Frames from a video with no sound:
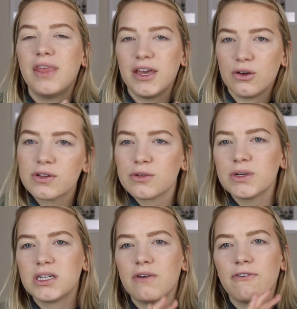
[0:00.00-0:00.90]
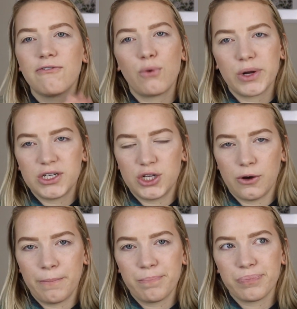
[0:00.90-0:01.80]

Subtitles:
They used to retail for $42.